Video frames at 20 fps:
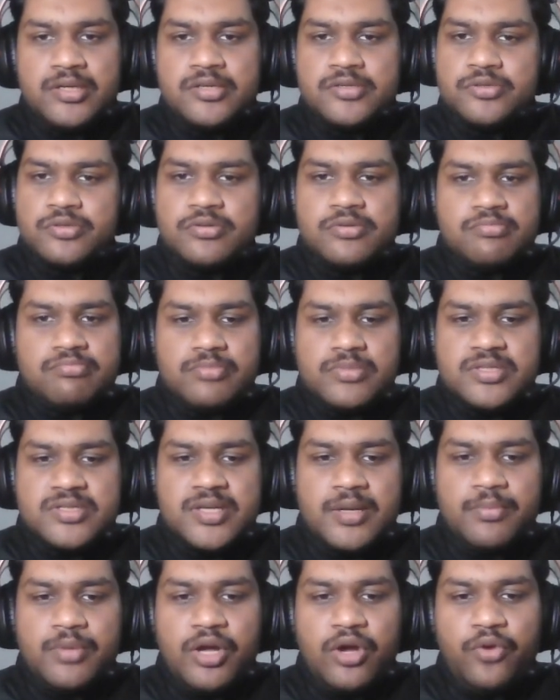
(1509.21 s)
So
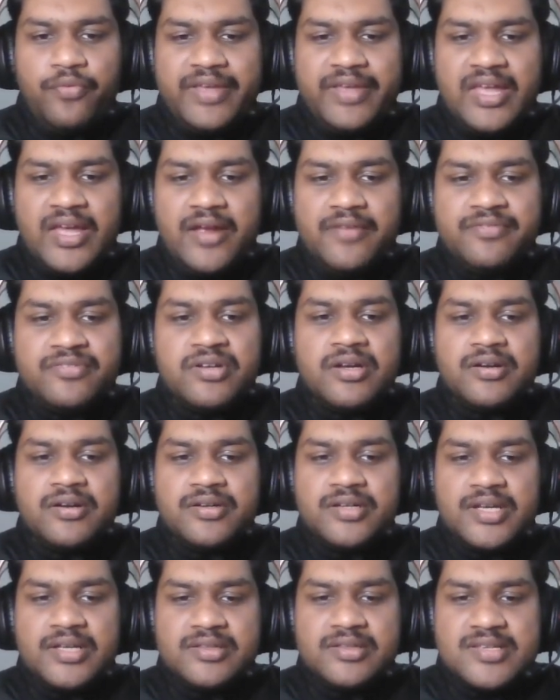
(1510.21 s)
somehow we have
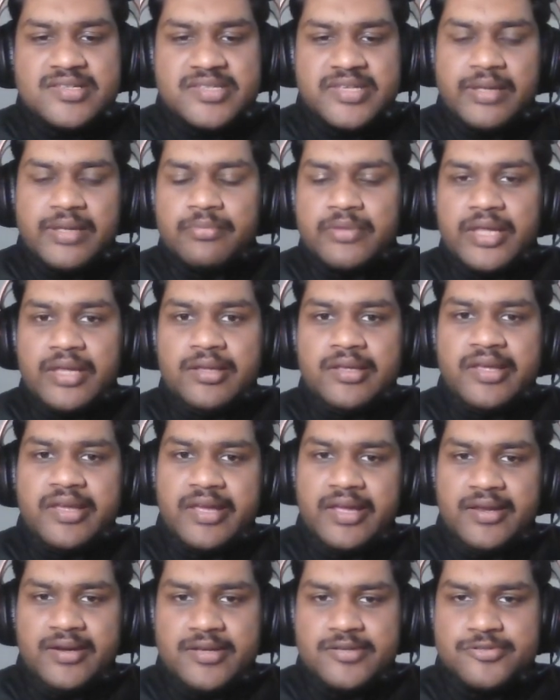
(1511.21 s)
done the same thing
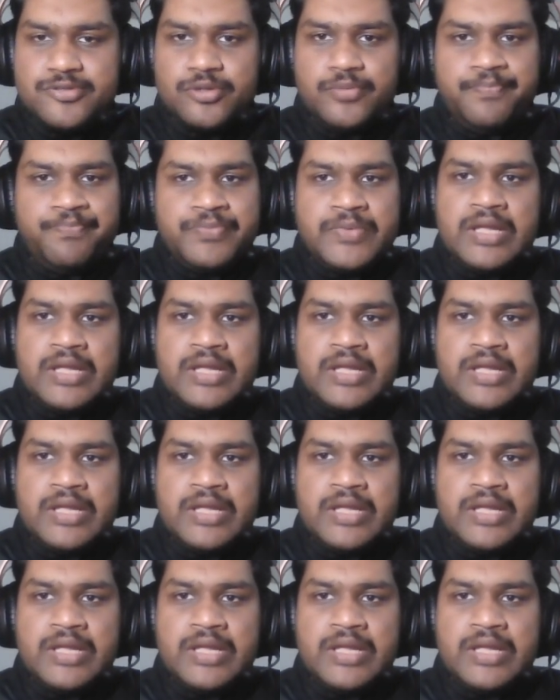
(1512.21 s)
here also.